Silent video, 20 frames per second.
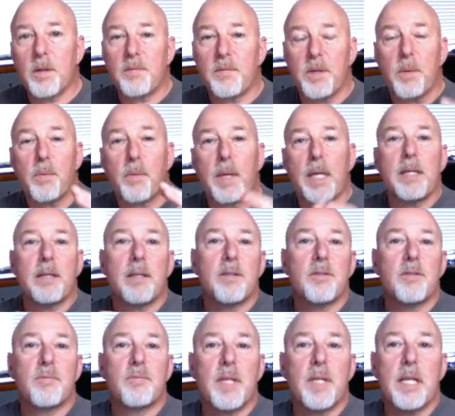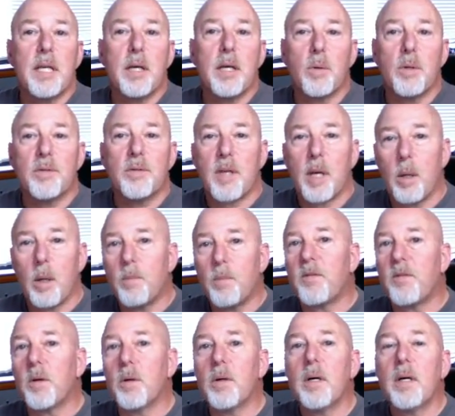if you think this video was
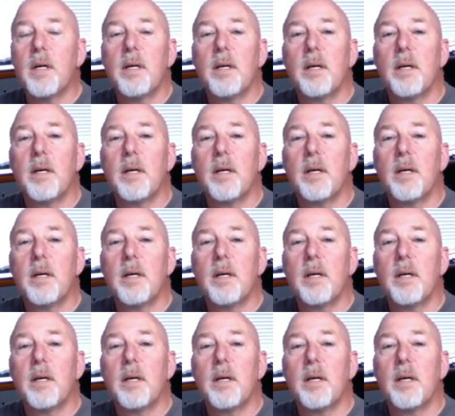helpful.